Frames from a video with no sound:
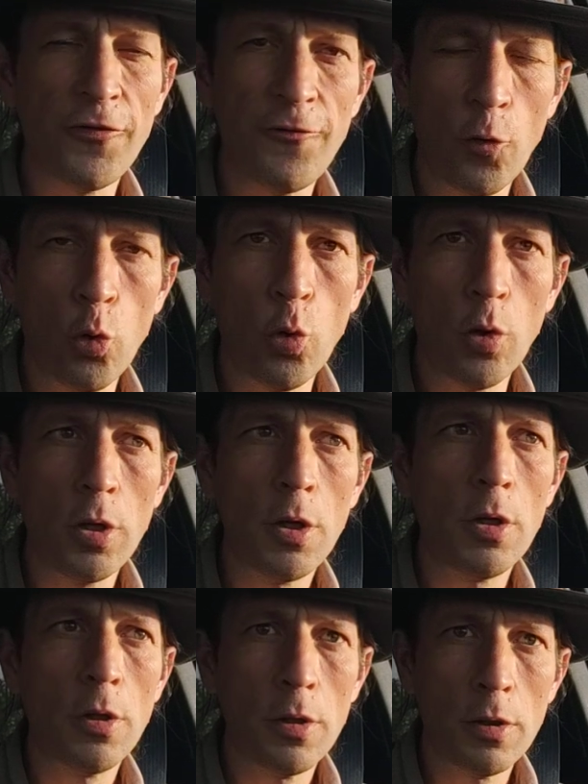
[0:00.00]
4
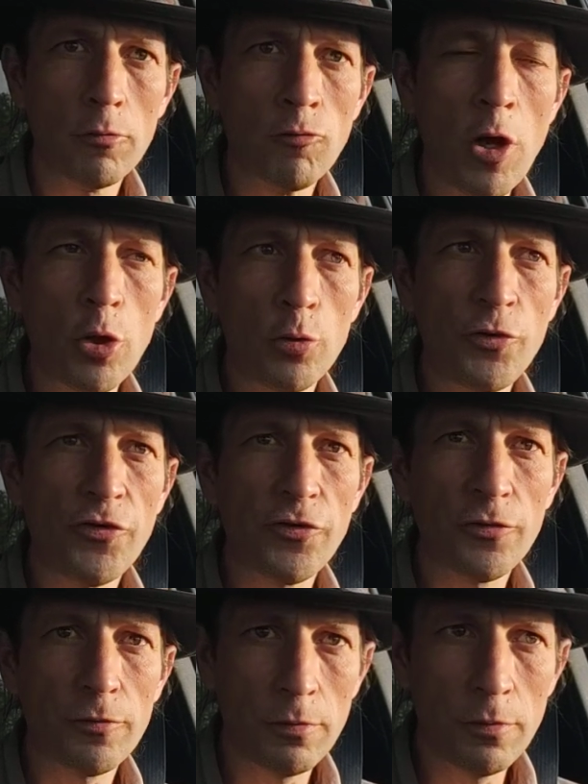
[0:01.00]
roads